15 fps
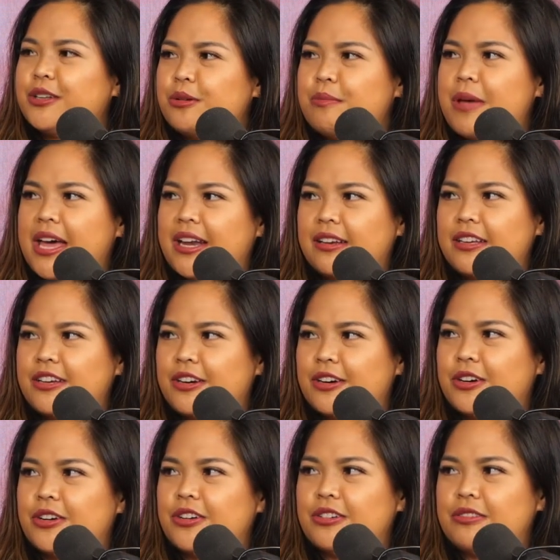
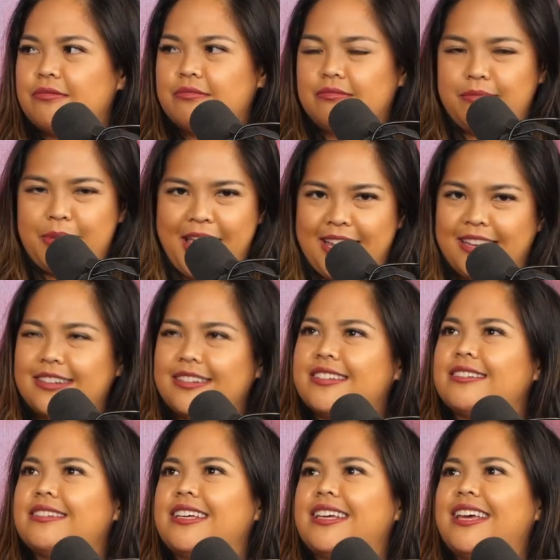manicure paint
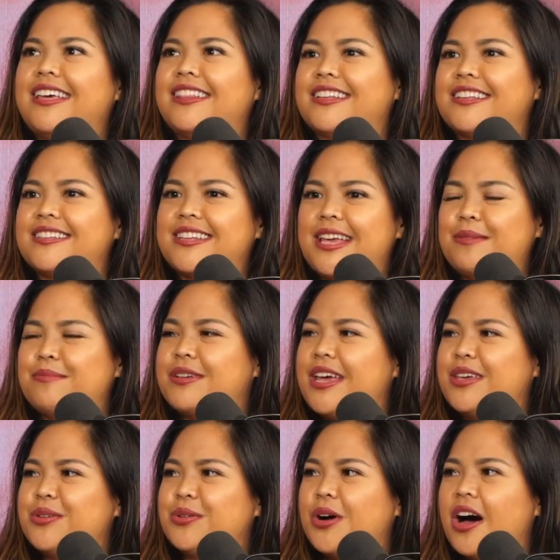in the same day
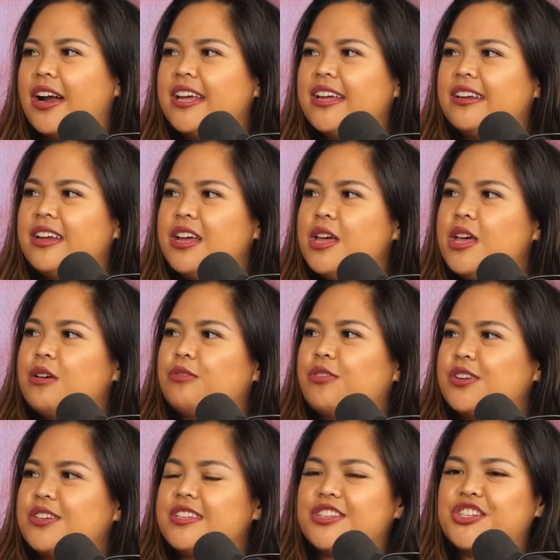you got it
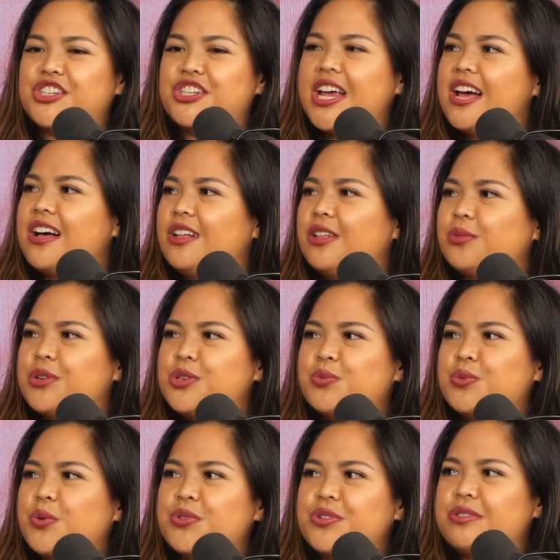versus gel, which
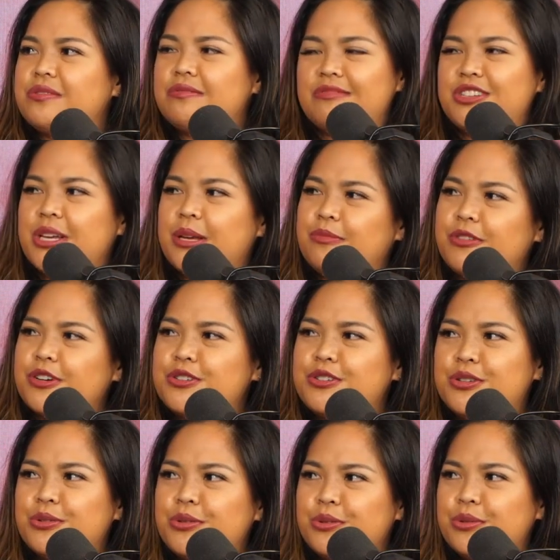won't chip for
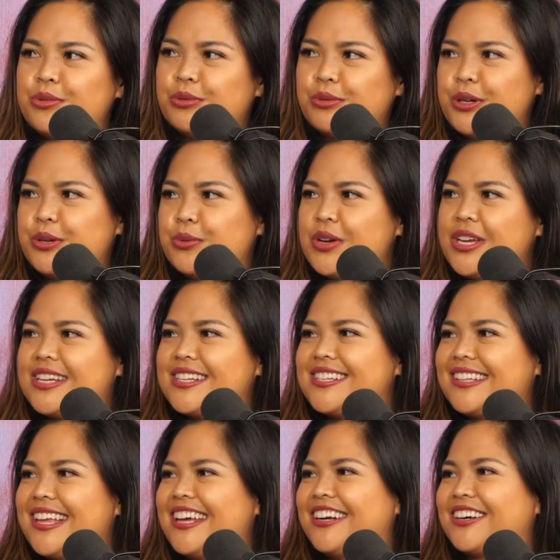2-3 weeks
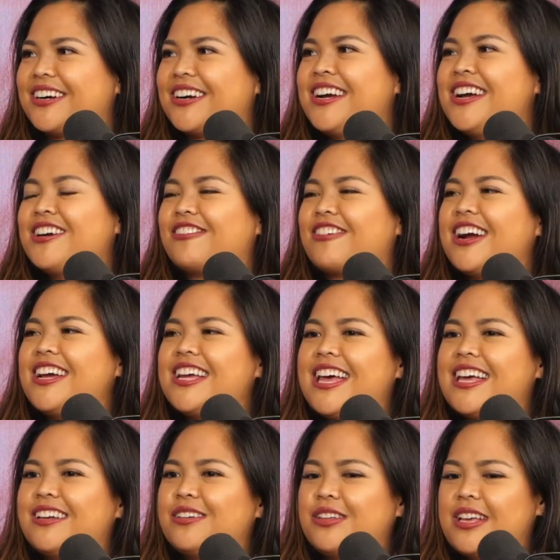later? Right.
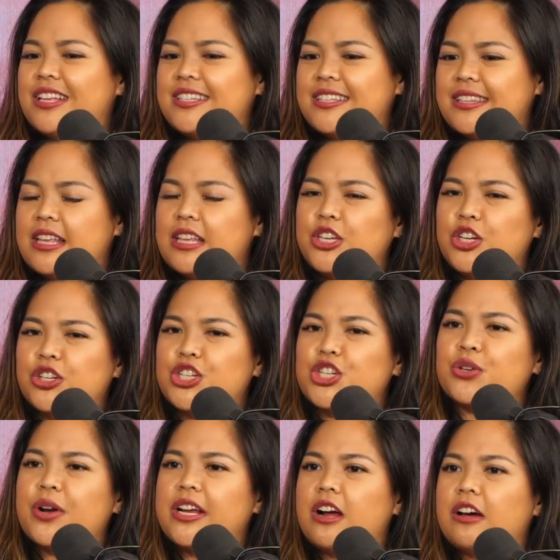And the
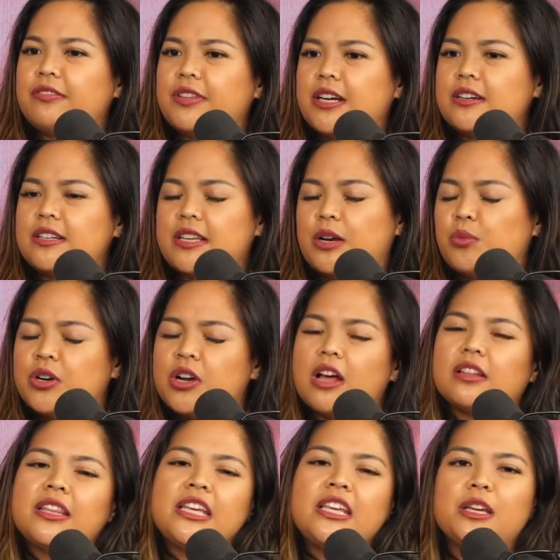trade-off there is like, we're not
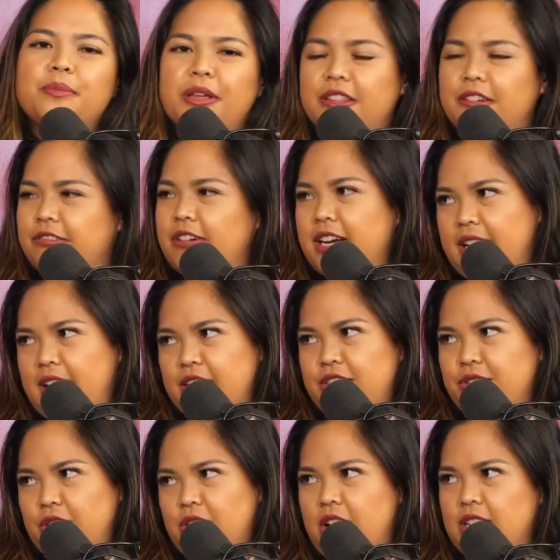thinking about the
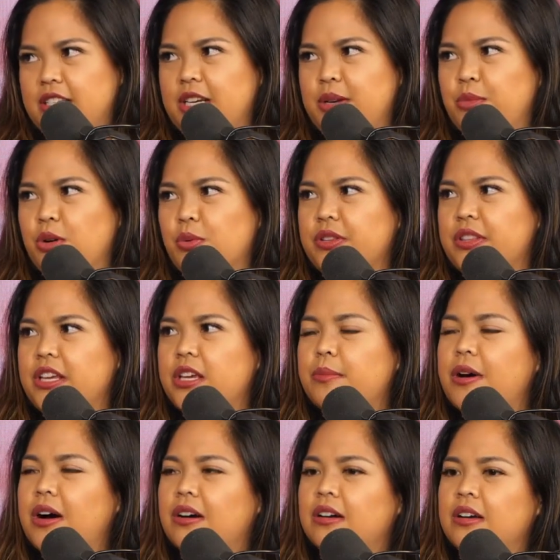financial cost anymore. We're thinking
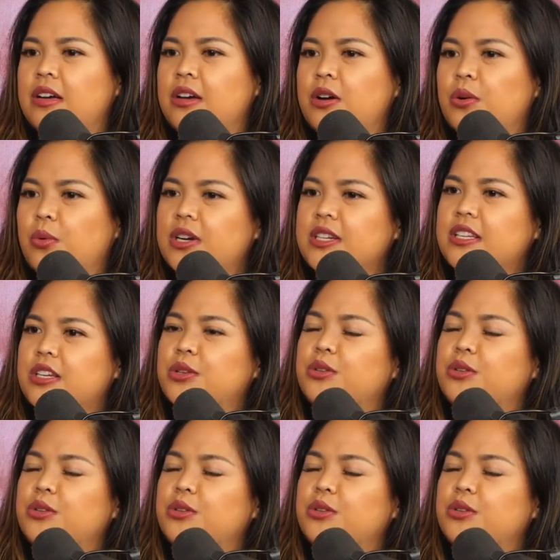about, what does it do